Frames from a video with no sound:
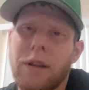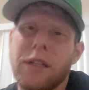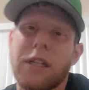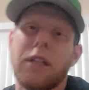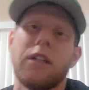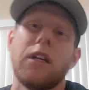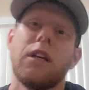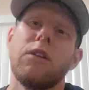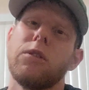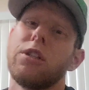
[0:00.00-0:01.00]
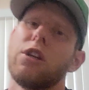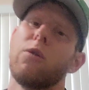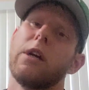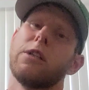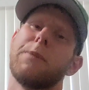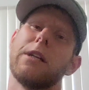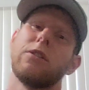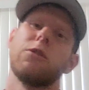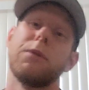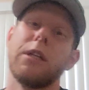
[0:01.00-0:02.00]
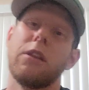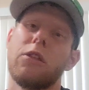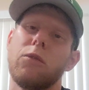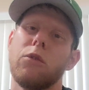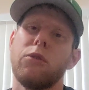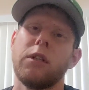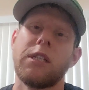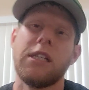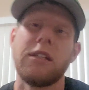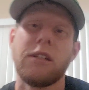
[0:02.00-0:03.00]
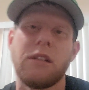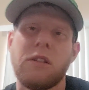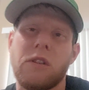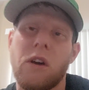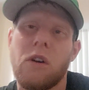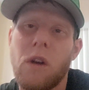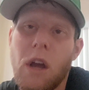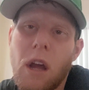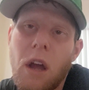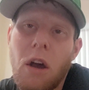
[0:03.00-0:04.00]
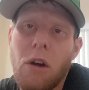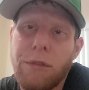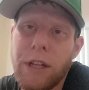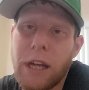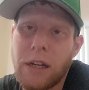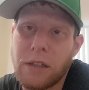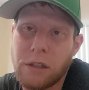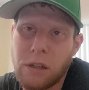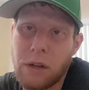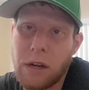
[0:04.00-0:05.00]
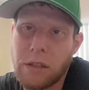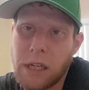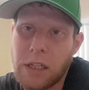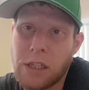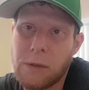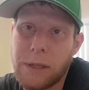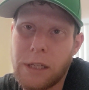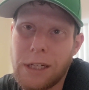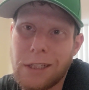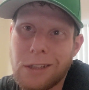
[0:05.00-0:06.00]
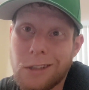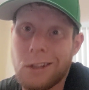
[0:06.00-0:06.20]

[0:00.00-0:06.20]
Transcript: They said that he was just going to wear a special splint through the season. So hopefully that doesn't slow down his catching abilities.